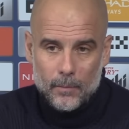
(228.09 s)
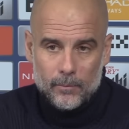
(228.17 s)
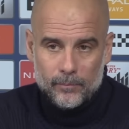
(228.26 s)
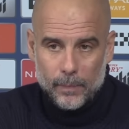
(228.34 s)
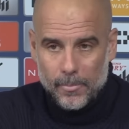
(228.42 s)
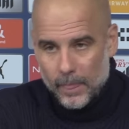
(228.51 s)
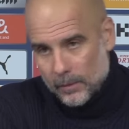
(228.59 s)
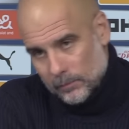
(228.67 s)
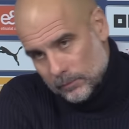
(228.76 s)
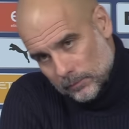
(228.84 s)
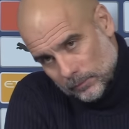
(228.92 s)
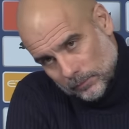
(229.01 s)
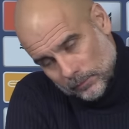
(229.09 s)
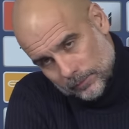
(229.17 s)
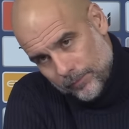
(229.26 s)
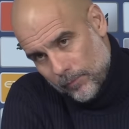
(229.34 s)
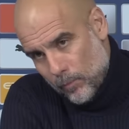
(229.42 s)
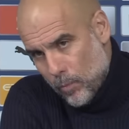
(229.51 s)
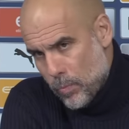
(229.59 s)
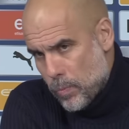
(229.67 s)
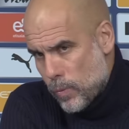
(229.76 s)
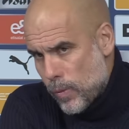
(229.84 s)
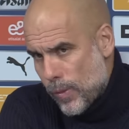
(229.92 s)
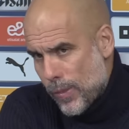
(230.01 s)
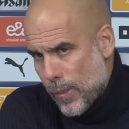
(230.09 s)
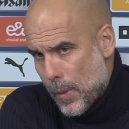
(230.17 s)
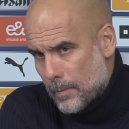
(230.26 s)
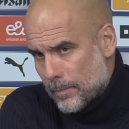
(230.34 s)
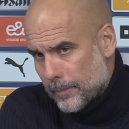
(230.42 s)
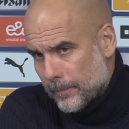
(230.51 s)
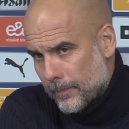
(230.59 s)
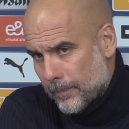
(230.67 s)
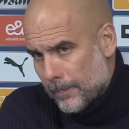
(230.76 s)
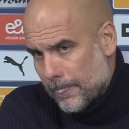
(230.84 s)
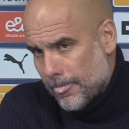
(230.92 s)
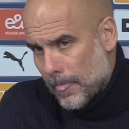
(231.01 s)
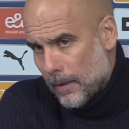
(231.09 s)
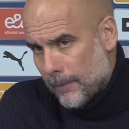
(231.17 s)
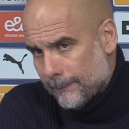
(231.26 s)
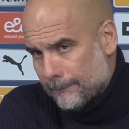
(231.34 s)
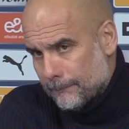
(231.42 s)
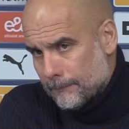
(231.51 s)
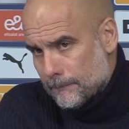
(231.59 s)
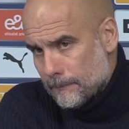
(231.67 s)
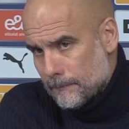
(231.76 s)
Pep, you say you didn't expect this to go on forever.